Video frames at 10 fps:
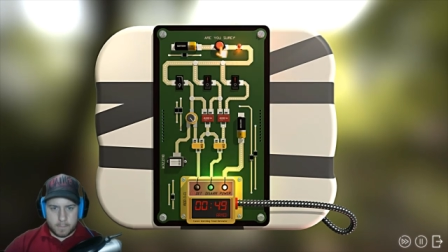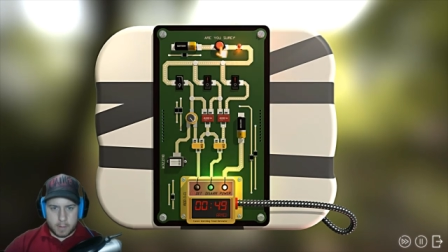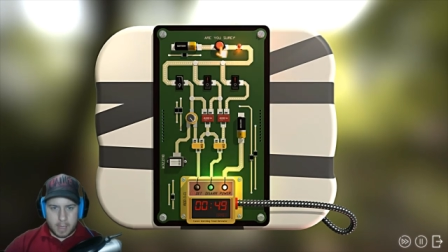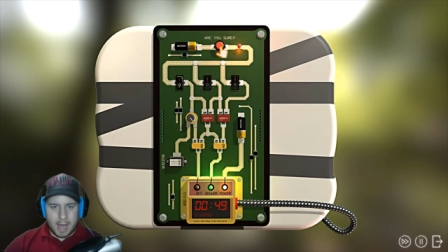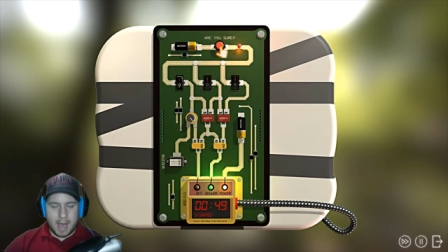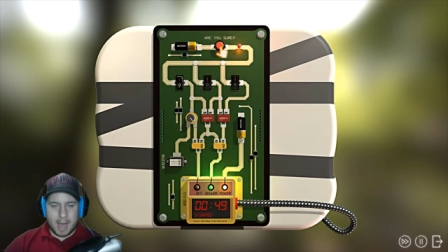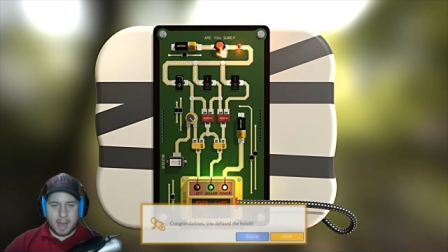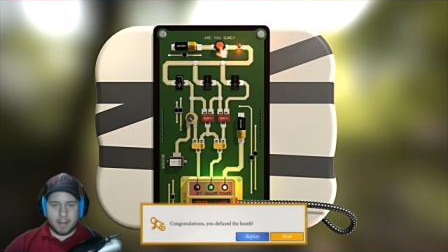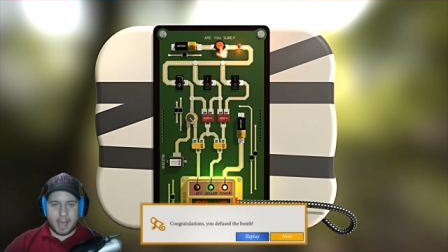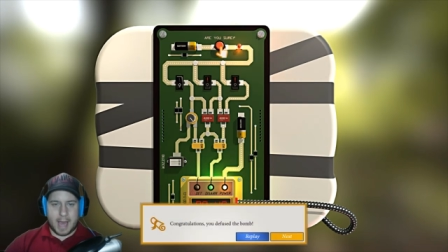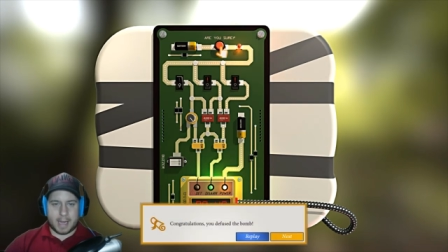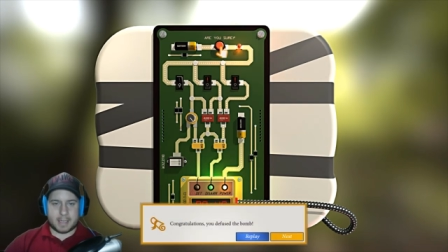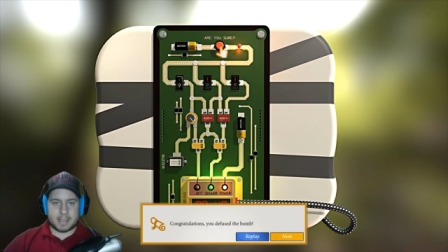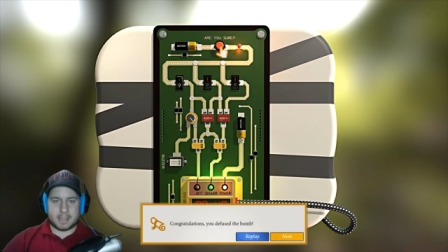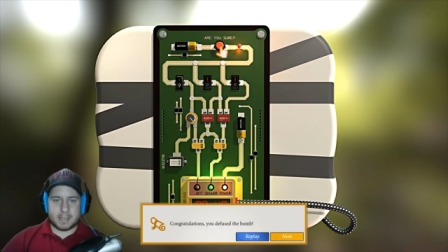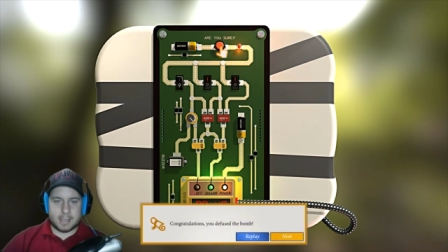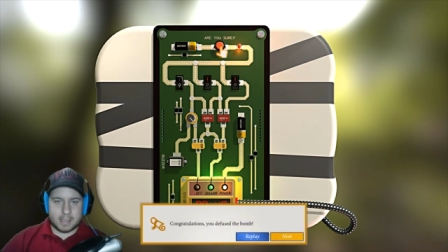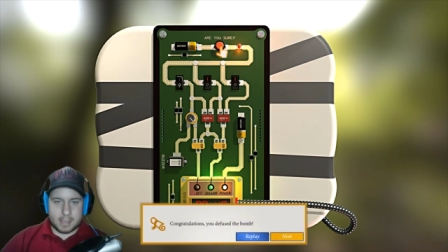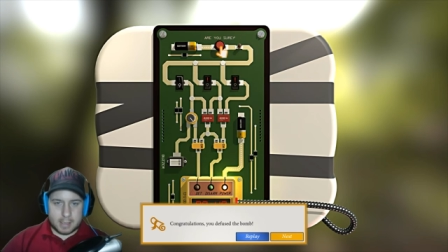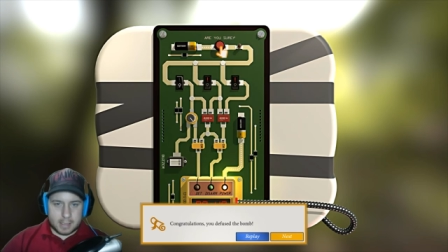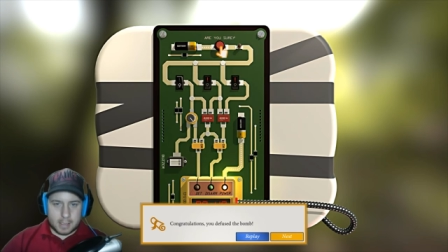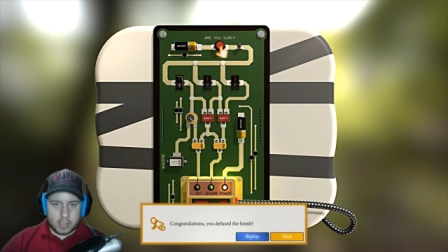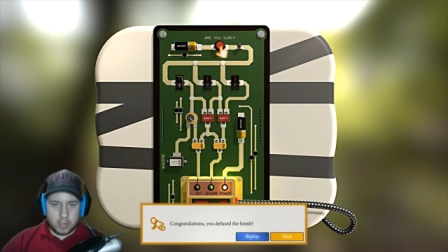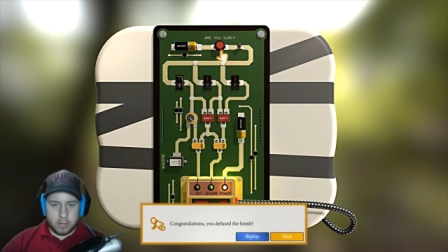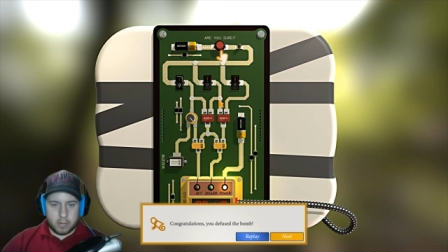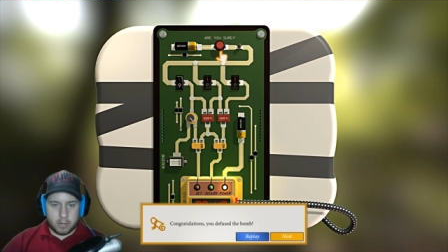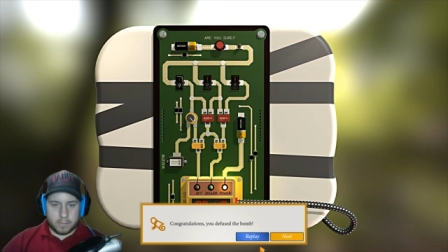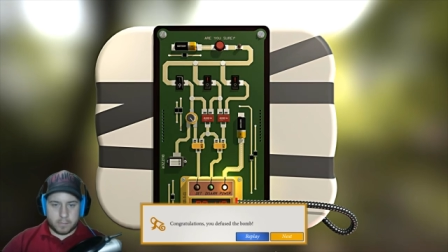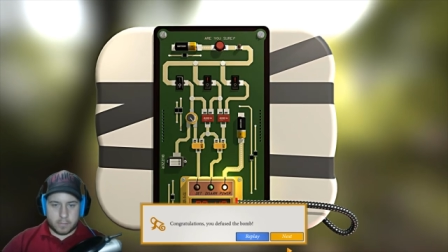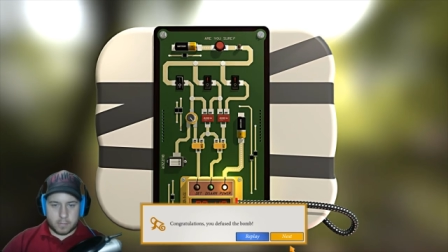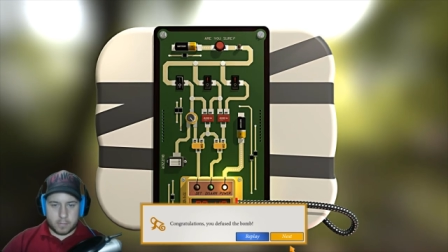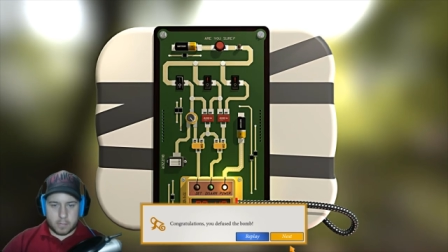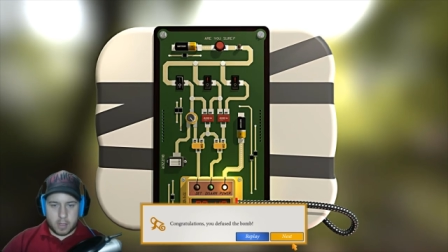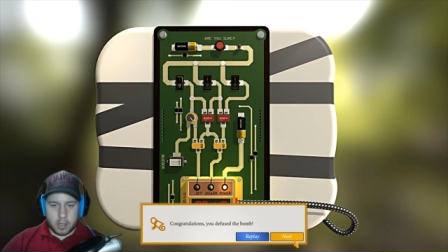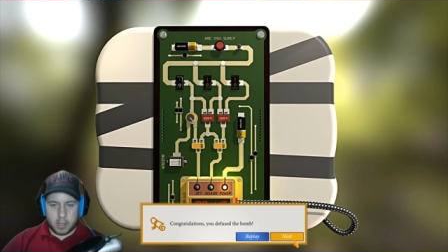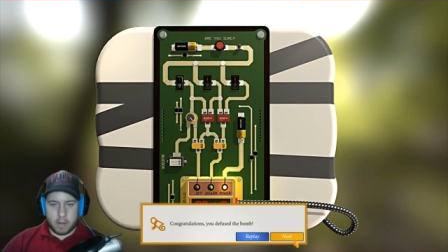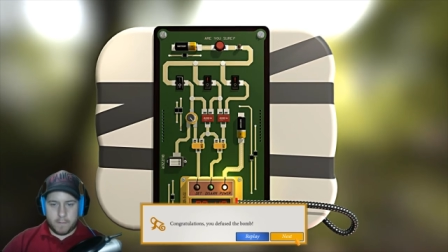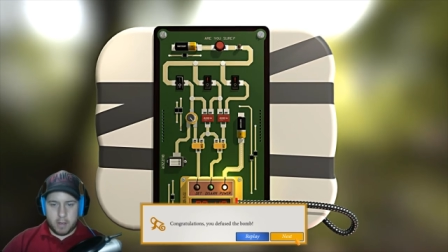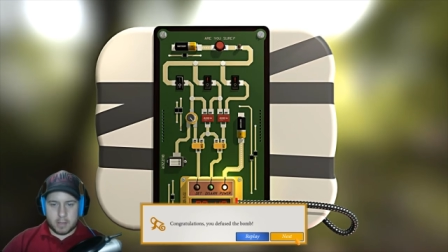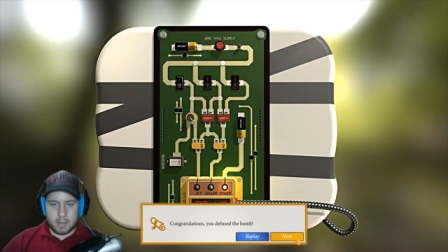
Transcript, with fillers: Ah, we got it. Cool. You defused the